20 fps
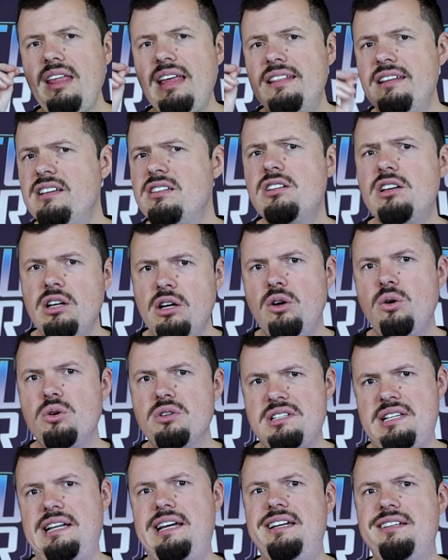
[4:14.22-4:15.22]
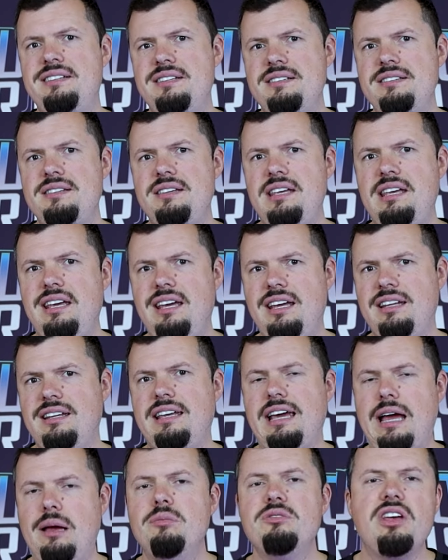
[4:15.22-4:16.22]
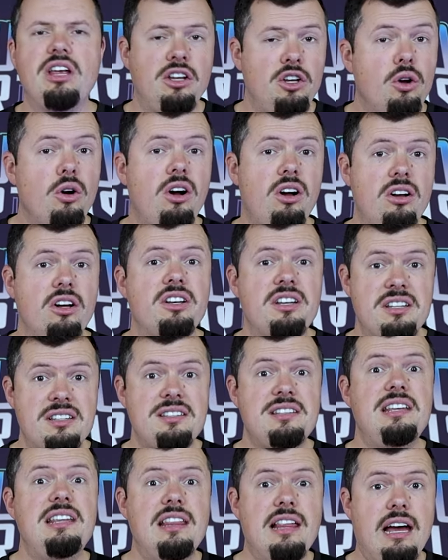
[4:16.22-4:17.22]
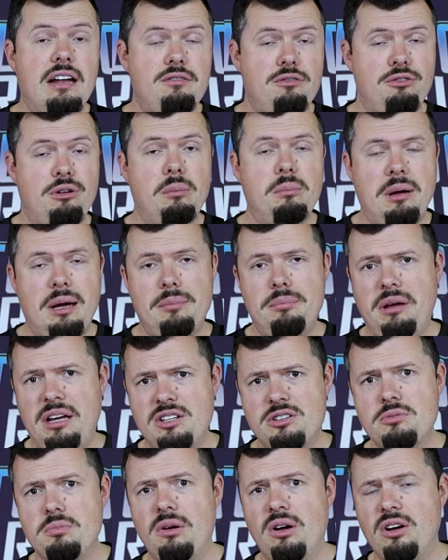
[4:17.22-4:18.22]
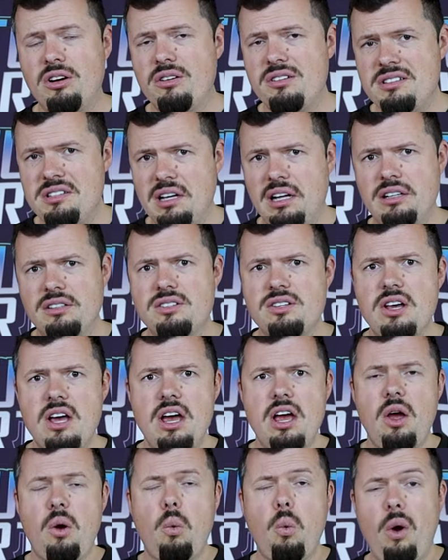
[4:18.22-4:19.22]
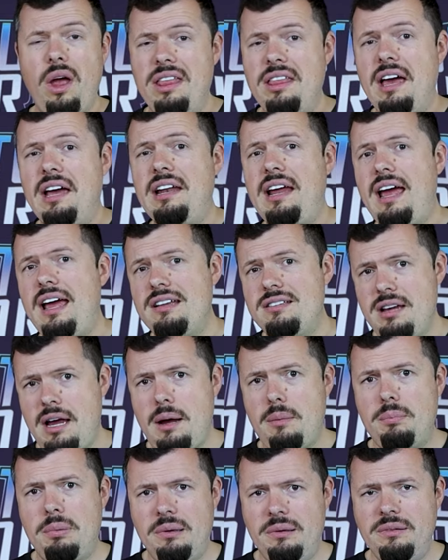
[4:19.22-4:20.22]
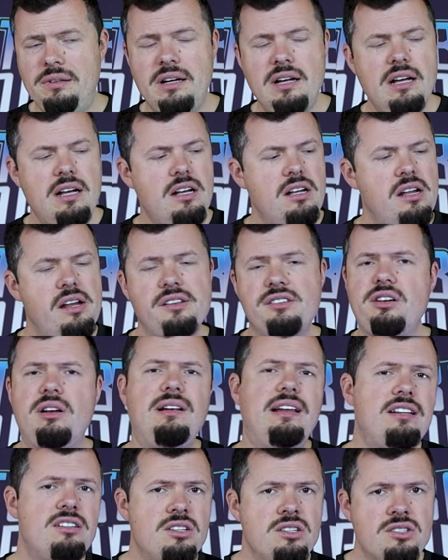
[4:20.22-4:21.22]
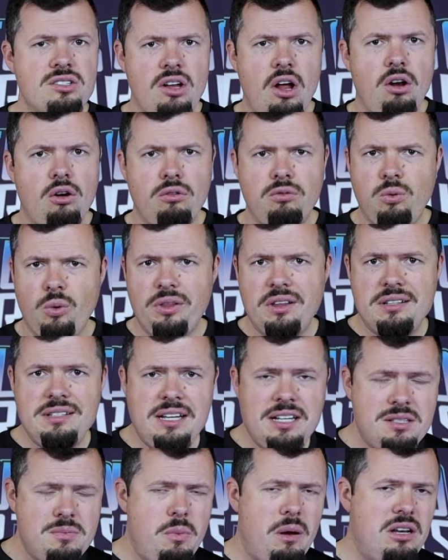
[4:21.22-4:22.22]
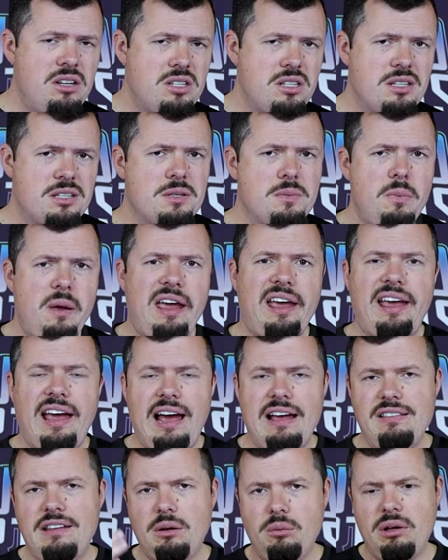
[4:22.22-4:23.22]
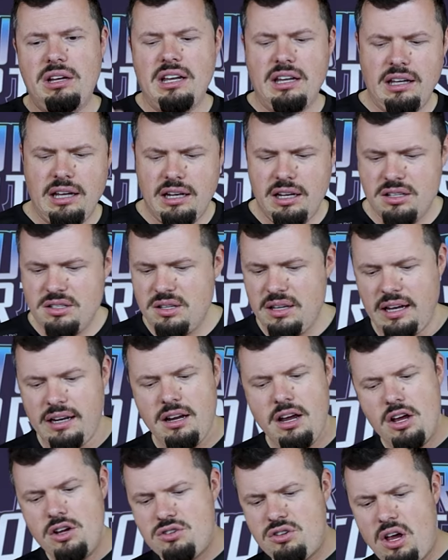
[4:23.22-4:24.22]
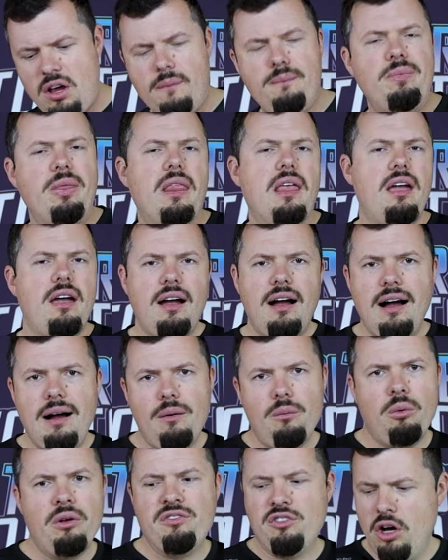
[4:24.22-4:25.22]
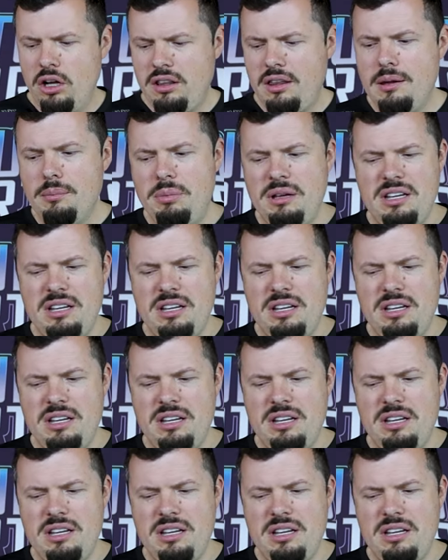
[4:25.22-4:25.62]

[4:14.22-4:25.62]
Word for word: this can cause latency in games, and you are going to see that from our benchmark results where that has happened. And so let's just start off with the test bench, the spec, and then we can get into that. So we've got the